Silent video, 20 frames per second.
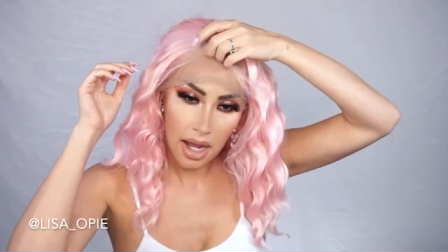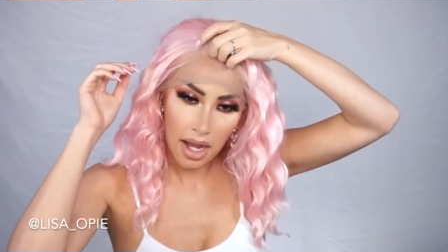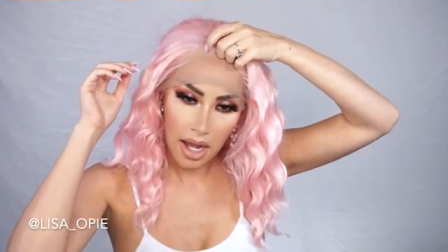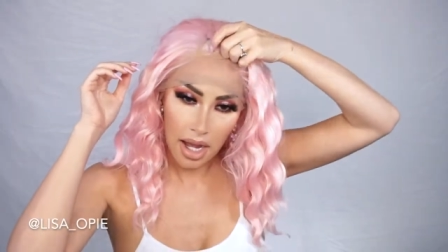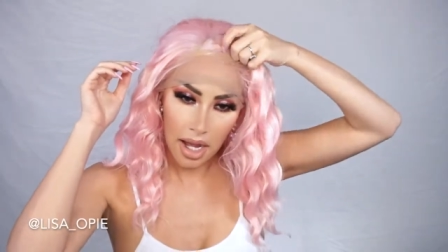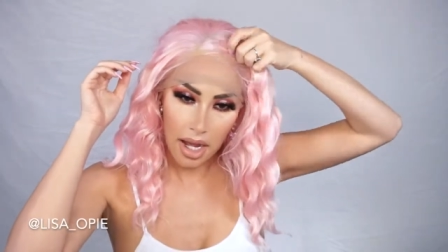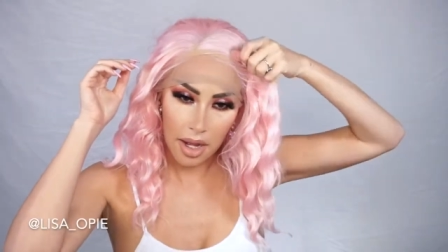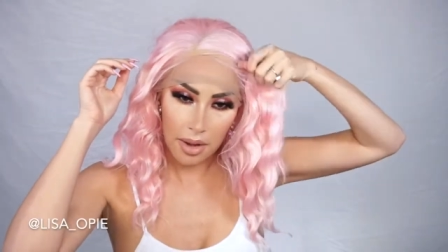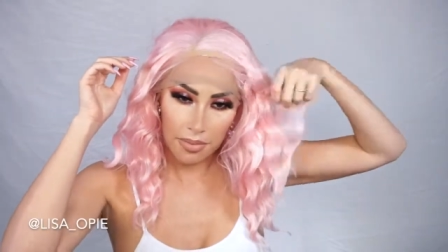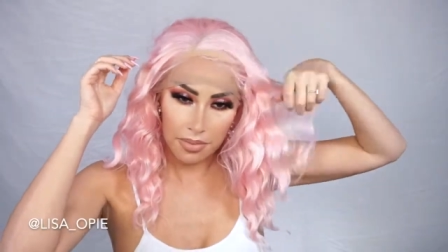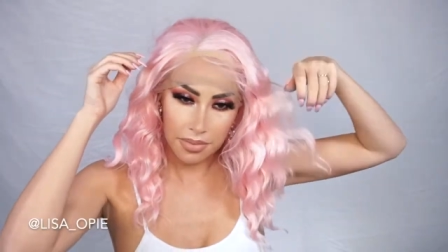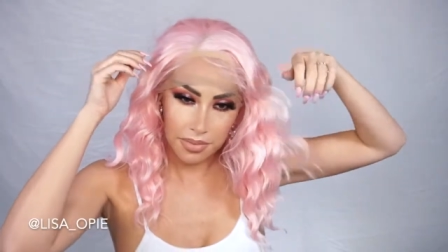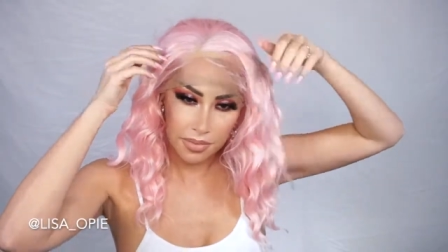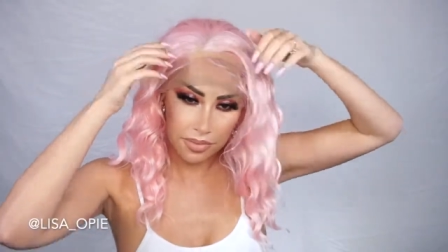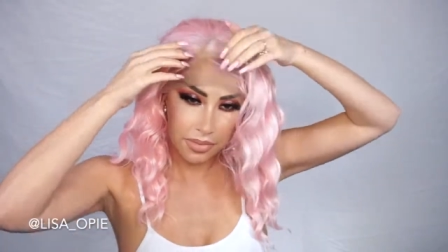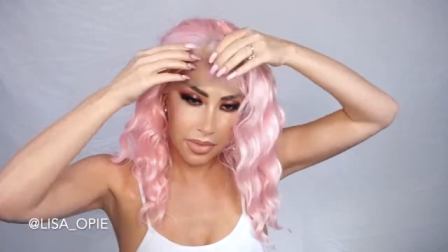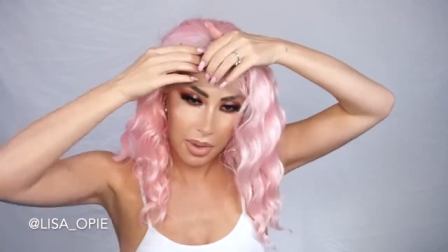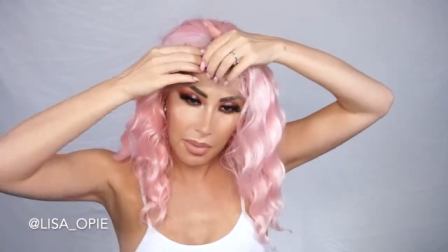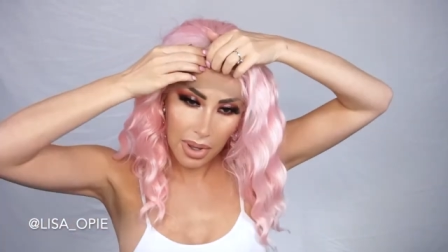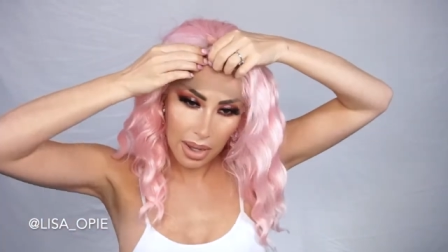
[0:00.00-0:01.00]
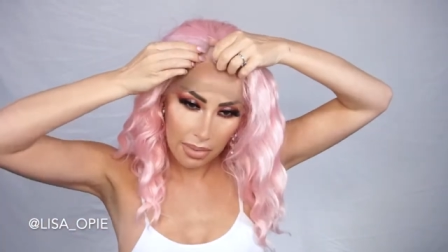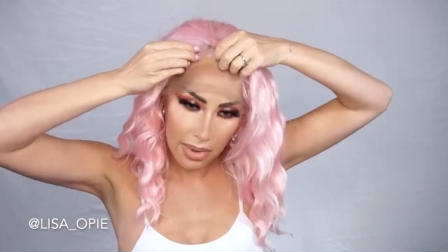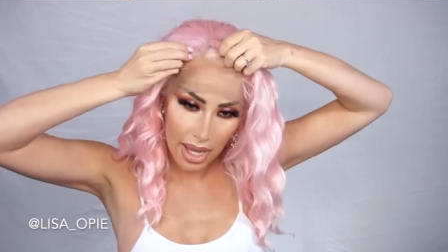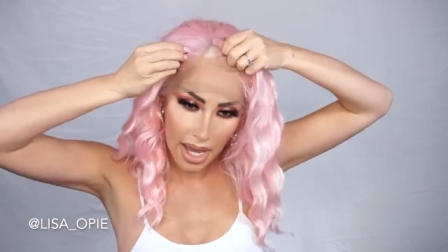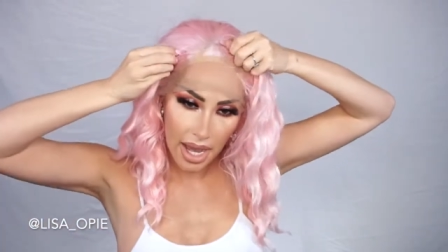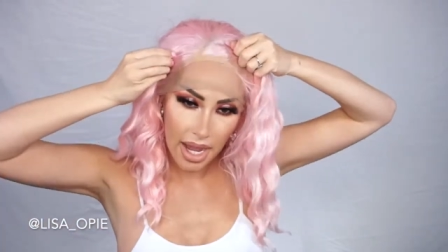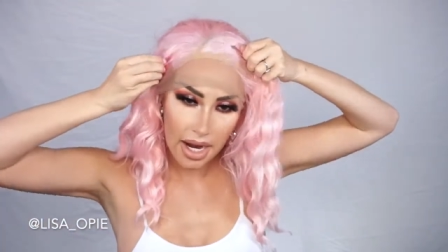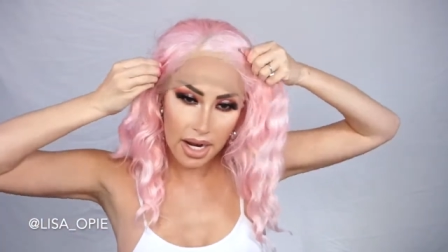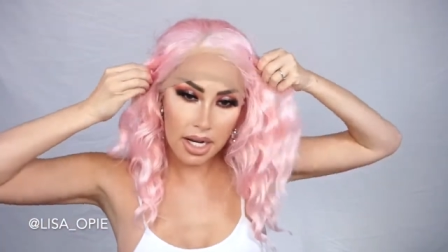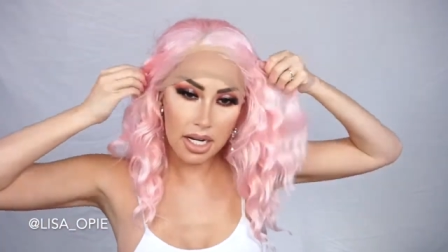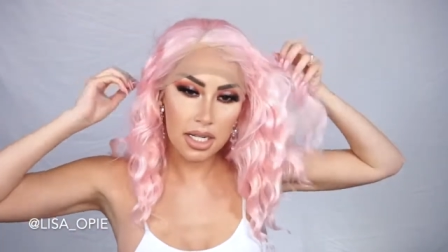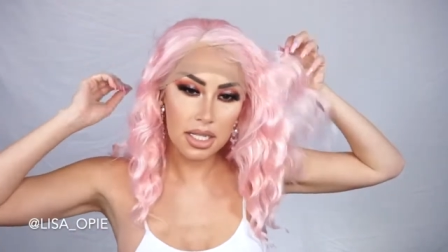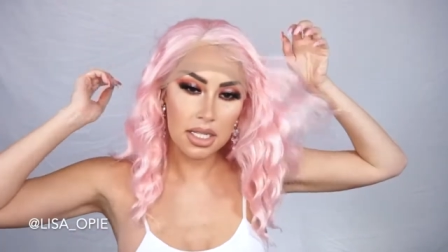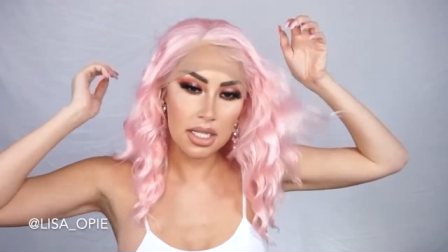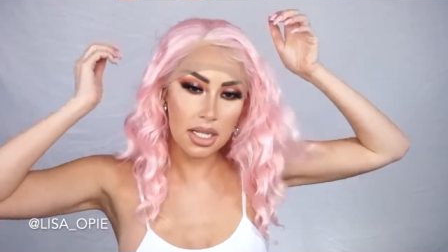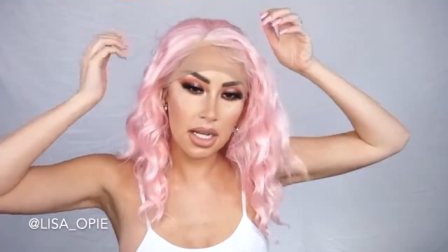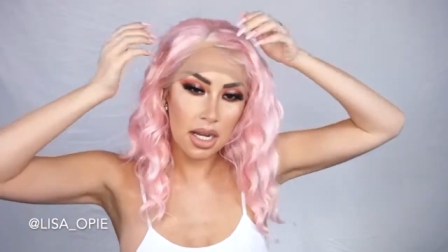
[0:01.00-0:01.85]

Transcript: Um, the baby hairs